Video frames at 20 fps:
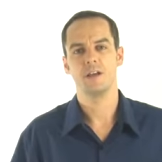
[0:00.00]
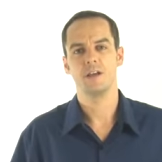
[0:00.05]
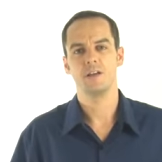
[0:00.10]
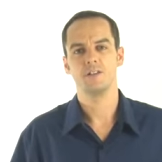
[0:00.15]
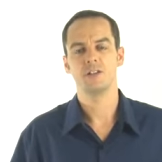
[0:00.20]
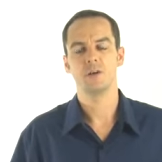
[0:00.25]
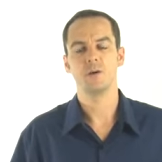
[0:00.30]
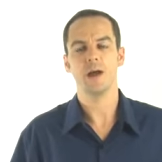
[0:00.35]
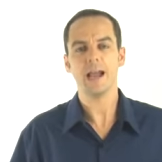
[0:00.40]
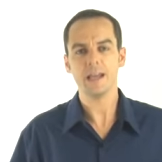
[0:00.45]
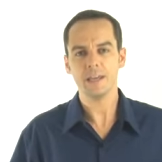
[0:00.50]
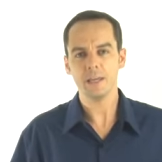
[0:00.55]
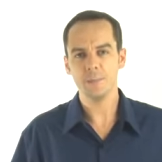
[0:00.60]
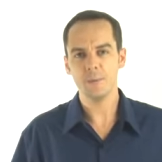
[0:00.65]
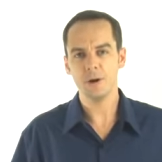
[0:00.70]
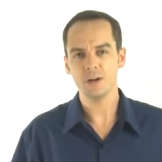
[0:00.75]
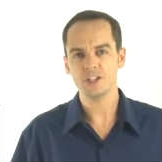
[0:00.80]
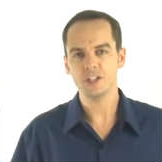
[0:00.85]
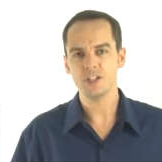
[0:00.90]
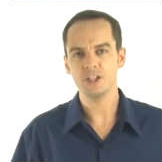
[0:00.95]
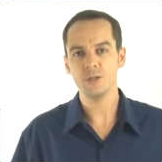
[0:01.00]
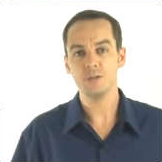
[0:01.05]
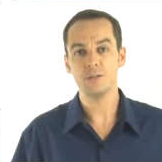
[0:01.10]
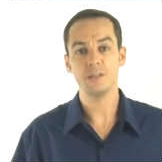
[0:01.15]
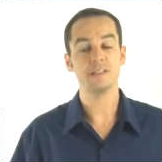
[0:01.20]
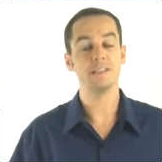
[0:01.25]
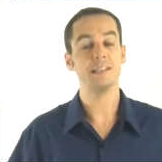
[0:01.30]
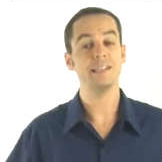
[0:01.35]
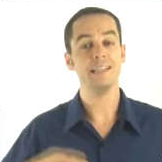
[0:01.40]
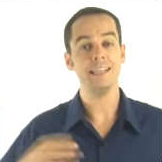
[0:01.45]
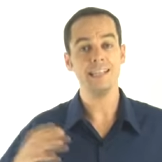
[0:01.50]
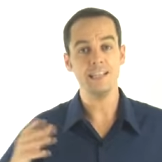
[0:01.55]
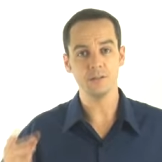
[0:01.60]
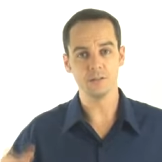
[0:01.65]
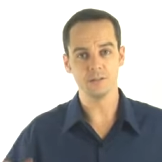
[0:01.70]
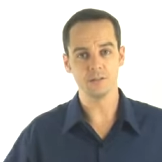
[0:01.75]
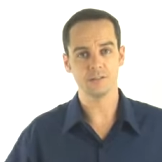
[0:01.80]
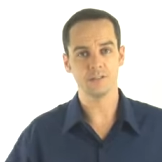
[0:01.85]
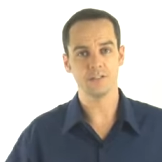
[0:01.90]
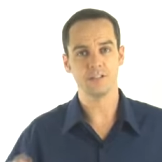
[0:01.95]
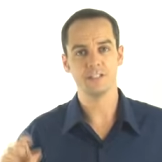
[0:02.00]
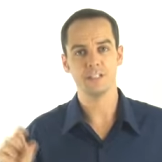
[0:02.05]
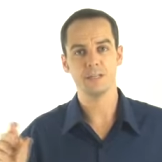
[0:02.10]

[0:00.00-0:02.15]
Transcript: So acupuncture uses needles to